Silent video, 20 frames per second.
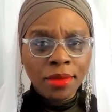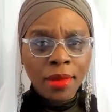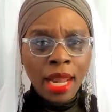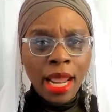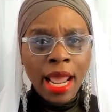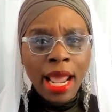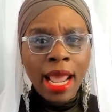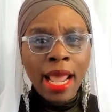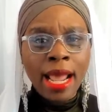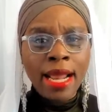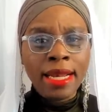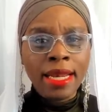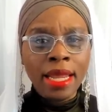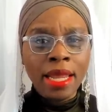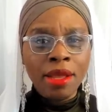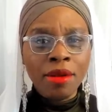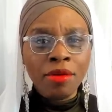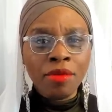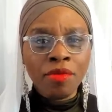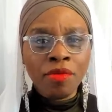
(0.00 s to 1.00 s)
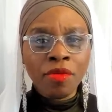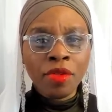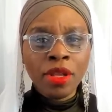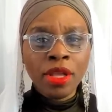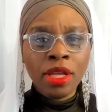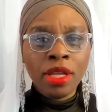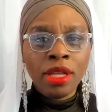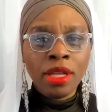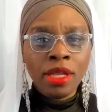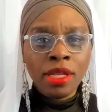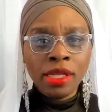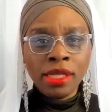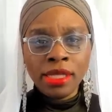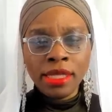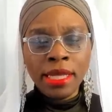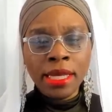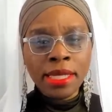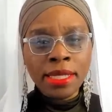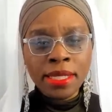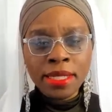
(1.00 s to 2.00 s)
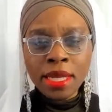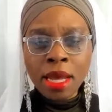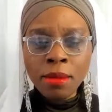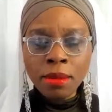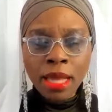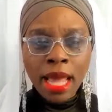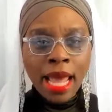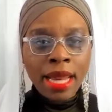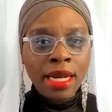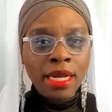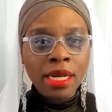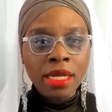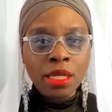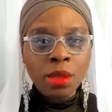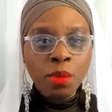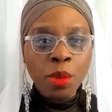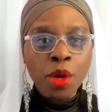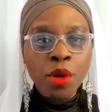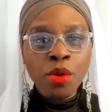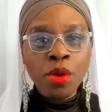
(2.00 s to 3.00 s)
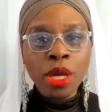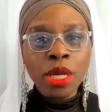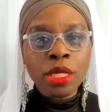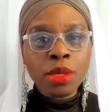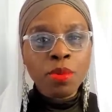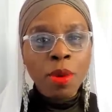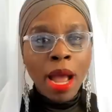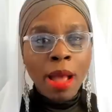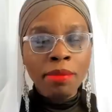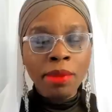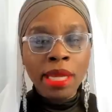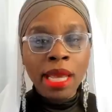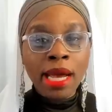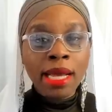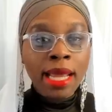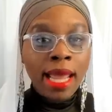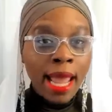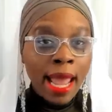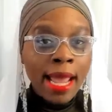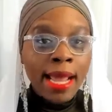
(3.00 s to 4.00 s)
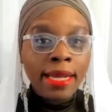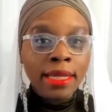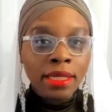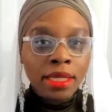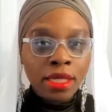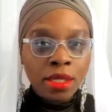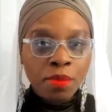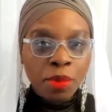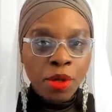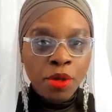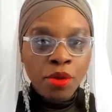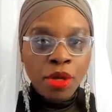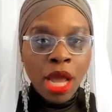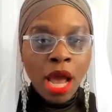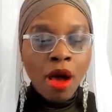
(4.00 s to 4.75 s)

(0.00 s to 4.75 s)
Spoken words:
And if there's some kind of dispute, it's probably a gang dispute.